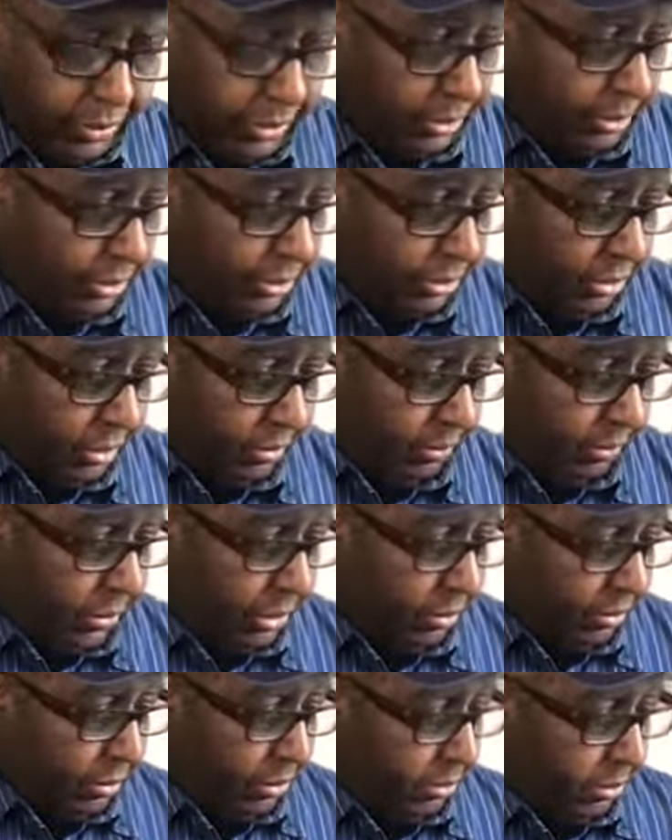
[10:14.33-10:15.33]
So I figured,
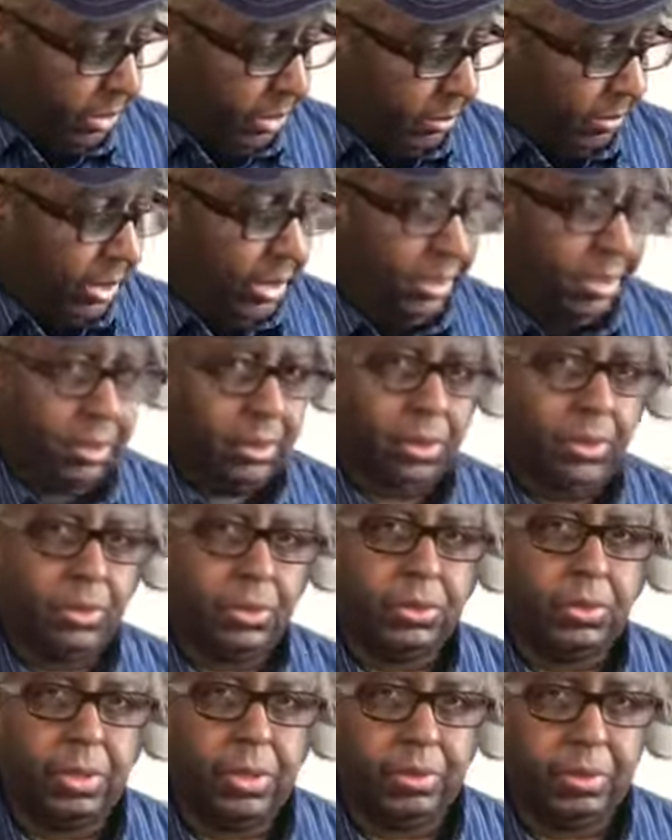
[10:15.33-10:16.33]
well, what am I gonna
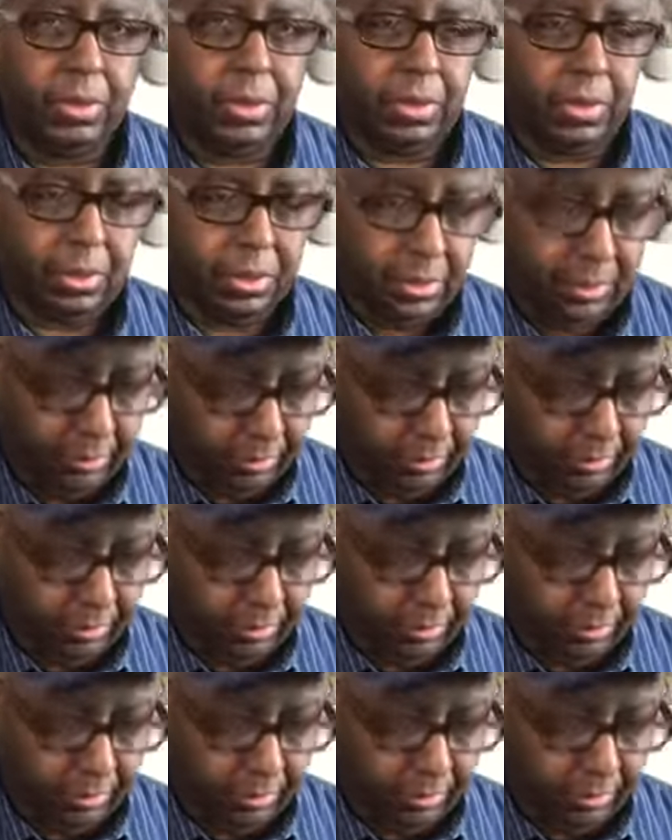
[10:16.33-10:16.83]
drink with this?